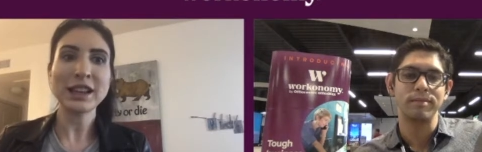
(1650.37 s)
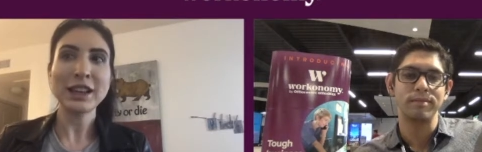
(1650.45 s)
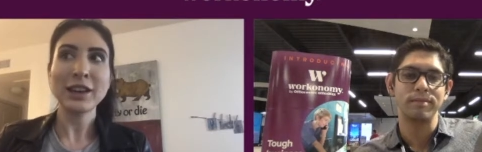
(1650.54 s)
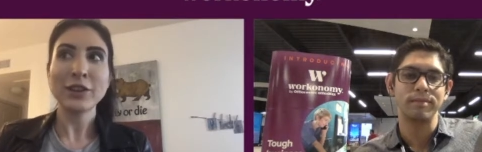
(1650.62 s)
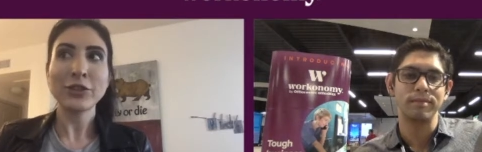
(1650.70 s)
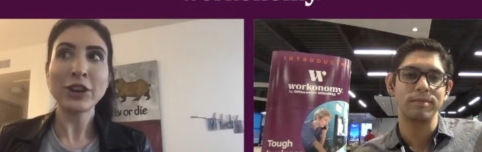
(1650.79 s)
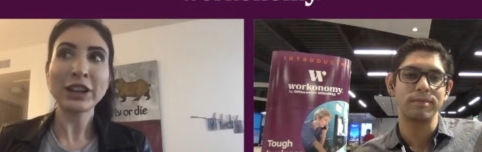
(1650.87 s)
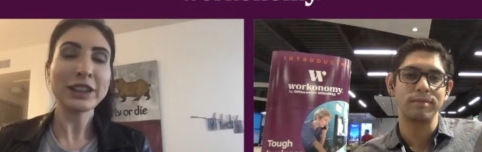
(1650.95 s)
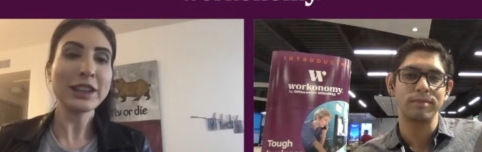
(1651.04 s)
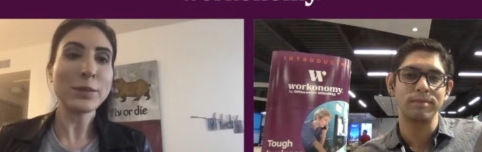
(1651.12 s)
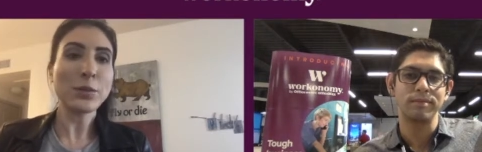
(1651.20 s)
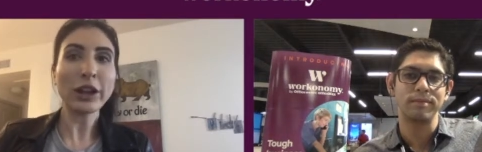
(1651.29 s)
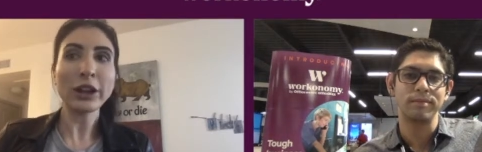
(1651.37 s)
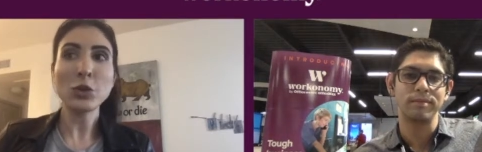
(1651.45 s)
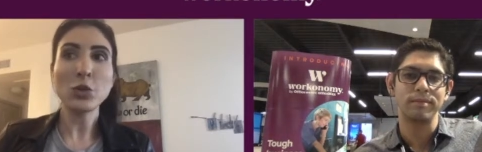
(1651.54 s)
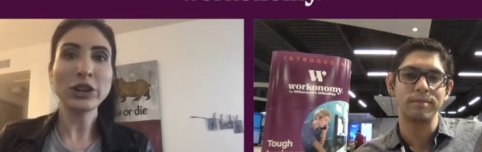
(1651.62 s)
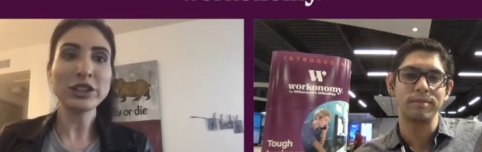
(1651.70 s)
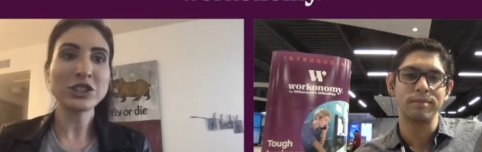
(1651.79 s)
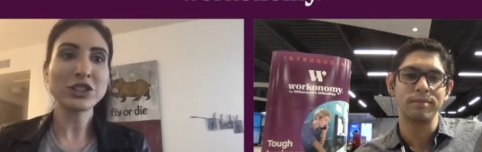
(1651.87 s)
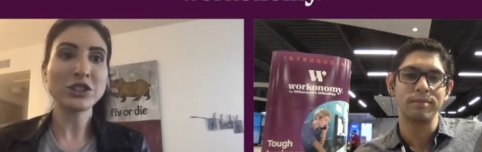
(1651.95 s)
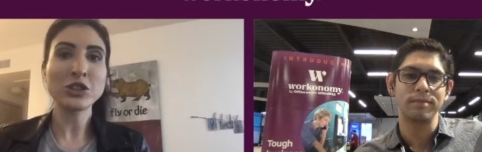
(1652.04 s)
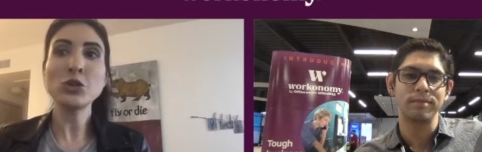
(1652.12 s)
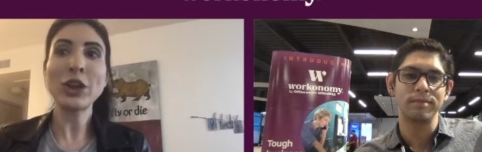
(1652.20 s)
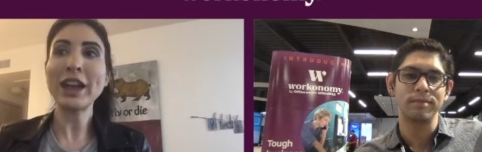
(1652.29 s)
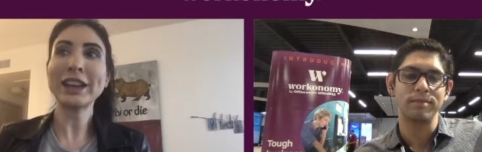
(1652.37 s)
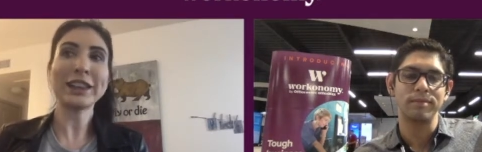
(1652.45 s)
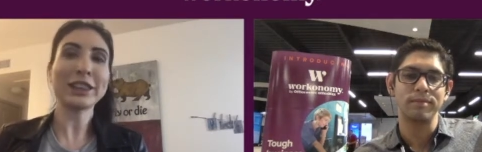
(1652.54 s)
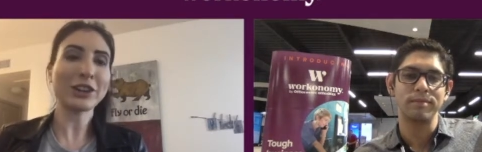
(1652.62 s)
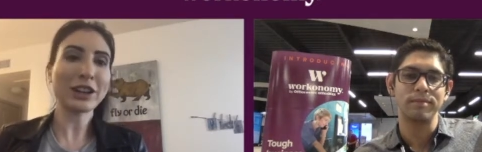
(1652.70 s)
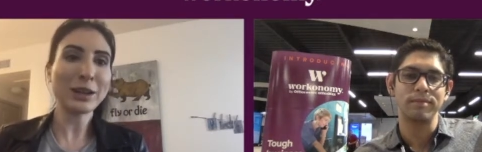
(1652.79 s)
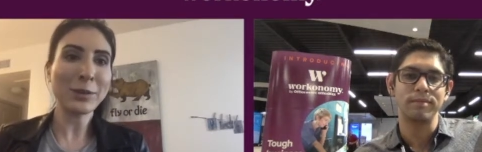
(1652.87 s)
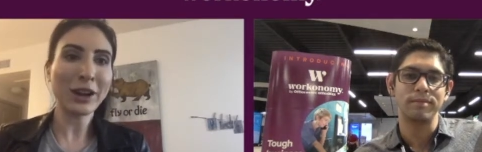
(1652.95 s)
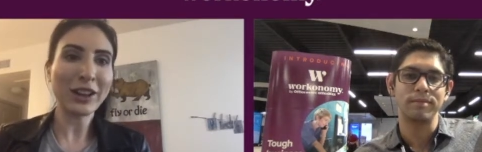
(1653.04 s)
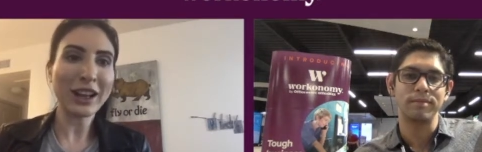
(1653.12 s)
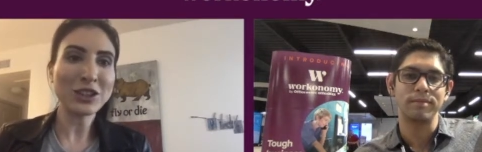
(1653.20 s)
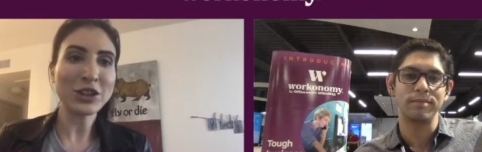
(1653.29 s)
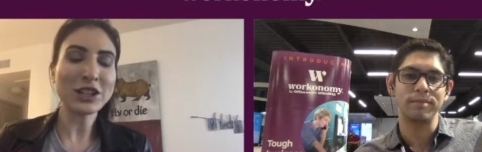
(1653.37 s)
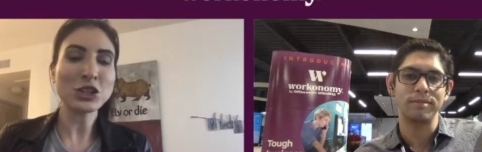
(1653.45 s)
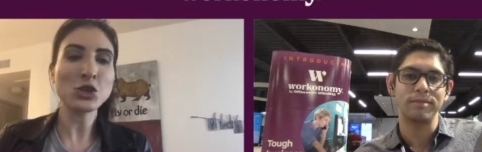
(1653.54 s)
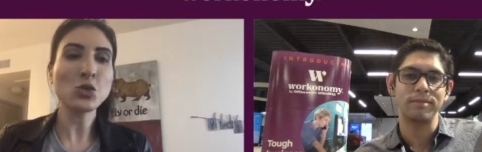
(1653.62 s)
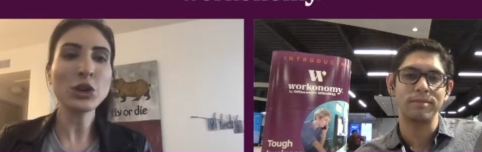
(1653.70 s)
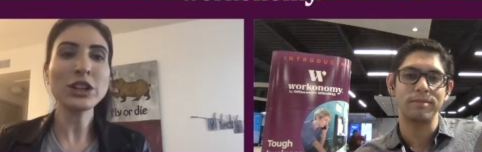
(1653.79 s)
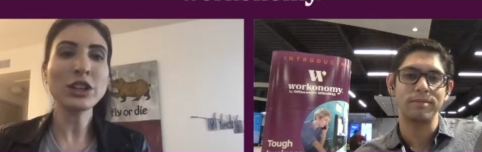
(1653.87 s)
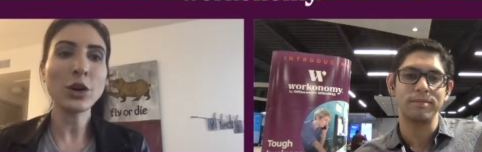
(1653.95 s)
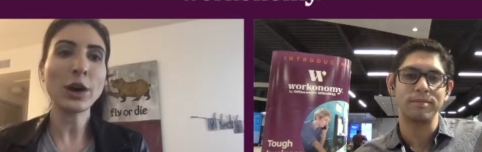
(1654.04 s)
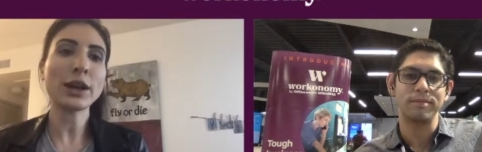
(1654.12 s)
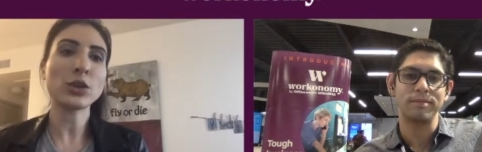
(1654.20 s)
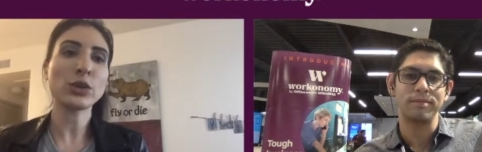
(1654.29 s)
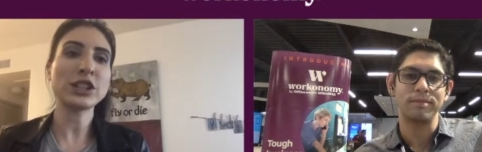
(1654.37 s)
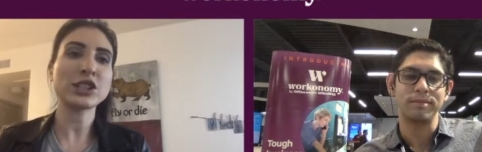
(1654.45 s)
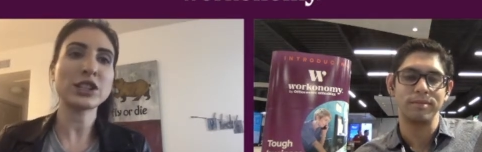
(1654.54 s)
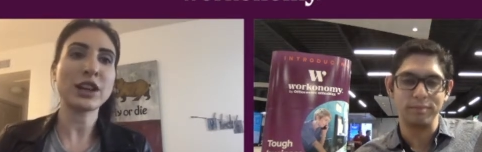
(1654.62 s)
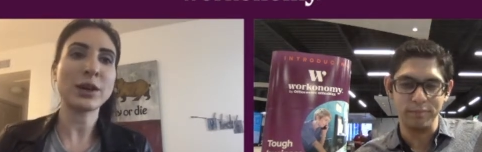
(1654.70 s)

Speaker 1: frankly, they probably wouldn't, you can't get their email address. You wouldn't know how to reach them.